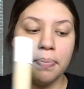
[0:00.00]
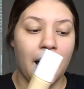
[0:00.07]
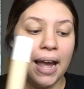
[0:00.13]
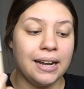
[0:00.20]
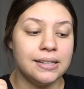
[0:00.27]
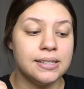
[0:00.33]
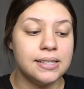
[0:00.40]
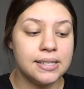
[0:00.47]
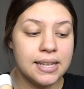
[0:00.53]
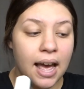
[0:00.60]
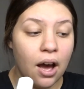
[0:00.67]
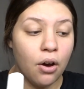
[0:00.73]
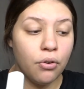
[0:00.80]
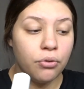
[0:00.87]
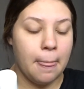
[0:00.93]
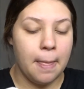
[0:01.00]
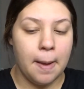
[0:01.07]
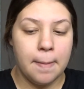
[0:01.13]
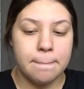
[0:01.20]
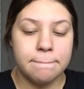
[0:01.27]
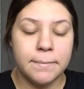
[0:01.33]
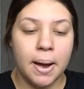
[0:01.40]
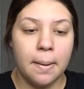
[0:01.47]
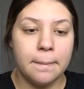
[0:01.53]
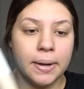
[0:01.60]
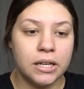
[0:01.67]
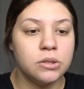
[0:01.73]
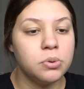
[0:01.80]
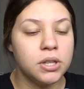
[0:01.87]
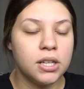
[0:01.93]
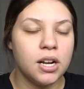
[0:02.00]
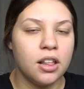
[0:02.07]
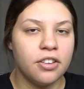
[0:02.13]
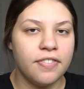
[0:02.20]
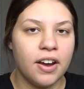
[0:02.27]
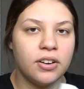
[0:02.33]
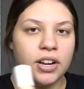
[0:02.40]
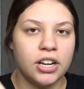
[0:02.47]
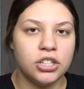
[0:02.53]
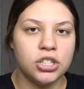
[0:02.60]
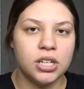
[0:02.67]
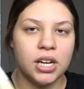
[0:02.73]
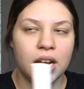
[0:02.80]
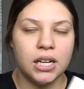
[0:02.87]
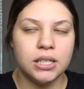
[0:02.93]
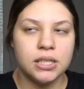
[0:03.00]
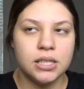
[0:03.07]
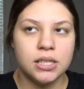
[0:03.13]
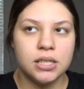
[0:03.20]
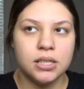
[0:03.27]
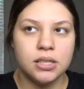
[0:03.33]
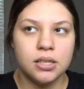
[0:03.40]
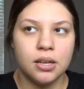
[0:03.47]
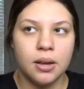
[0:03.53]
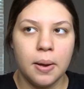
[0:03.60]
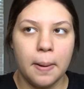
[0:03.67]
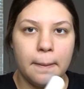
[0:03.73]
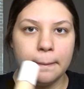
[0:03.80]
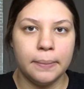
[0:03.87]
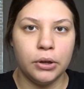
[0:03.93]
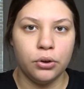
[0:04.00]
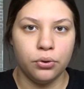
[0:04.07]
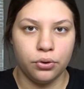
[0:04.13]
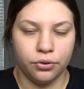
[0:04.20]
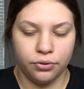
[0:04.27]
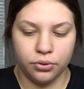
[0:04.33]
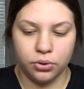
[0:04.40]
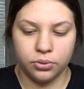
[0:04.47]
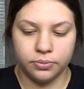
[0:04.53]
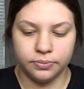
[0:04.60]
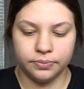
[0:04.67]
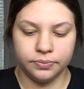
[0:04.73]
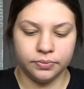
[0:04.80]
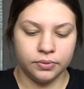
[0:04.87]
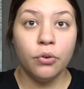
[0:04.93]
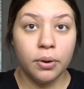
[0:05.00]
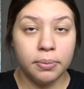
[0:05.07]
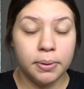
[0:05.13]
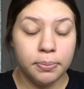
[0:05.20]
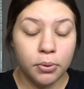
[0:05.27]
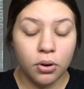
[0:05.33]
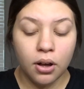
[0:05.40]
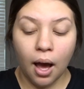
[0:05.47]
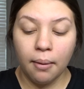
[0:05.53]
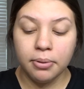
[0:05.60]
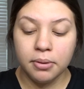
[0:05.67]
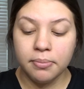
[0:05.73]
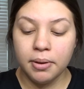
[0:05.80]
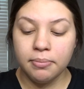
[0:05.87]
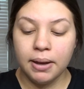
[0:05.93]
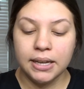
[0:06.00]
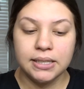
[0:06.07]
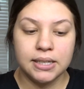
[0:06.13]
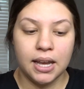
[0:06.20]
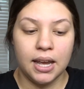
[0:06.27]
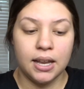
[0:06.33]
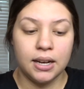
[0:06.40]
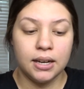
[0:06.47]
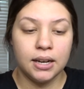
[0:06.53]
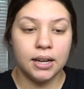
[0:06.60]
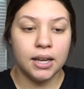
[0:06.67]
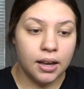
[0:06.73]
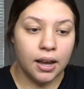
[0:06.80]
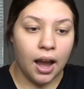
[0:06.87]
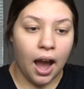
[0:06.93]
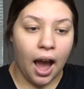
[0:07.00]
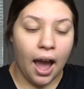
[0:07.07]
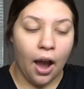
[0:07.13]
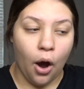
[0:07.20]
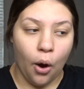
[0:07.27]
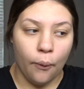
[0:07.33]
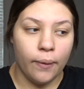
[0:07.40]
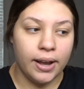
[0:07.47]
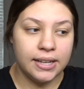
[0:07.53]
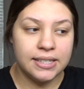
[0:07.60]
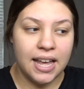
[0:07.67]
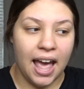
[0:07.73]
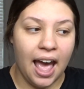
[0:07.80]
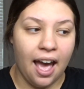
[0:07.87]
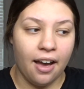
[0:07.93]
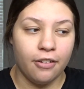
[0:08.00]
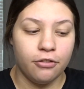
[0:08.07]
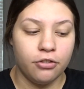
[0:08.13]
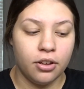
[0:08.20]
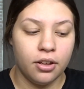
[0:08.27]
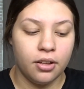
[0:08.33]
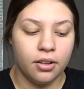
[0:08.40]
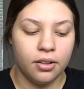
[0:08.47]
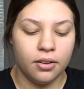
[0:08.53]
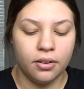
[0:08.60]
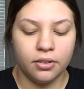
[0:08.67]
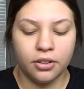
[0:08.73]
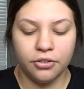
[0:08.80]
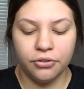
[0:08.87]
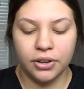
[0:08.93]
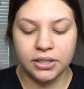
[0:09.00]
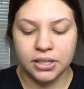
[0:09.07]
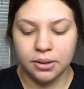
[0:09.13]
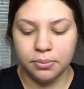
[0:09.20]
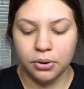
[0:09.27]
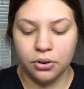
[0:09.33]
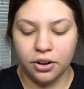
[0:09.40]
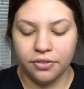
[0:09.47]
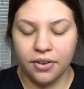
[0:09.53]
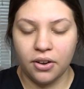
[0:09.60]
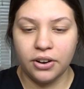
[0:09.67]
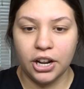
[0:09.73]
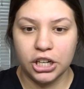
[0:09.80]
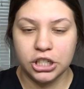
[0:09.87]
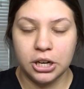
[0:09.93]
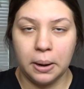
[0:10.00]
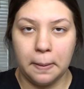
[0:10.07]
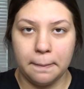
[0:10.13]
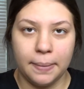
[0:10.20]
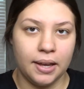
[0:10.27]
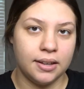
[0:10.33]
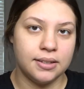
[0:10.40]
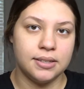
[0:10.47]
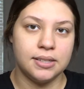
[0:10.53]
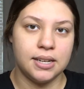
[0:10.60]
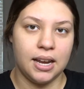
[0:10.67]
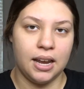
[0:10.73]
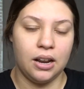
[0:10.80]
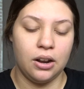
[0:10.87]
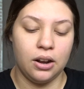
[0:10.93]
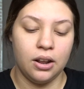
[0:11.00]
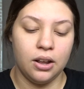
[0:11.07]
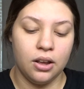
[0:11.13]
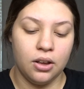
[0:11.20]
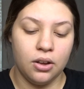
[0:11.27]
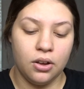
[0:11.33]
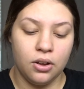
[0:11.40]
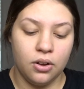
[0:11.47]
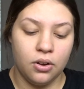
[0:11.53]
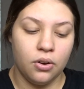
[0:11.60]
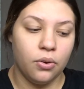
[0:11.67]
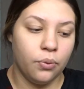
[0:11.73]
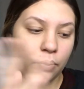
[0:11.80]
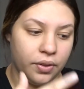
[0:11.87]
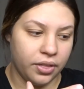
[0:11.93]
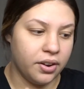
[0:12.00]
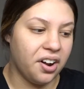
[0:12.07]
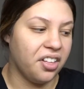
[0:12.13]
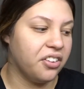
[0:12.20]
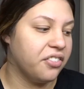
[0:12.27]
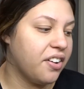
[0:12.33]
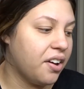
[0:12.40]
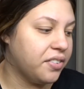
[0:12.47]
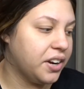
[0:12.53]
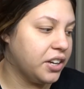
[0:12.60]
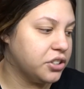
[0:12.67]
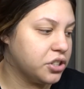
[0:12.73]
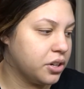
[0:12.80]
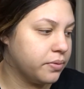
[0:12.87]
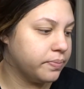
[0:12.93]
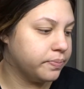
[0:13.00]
by itself. But mixed with another foundation, it's beautiful. When people compliment my skin, I always have the Fenty Beauty foundation mixed in with another foundation.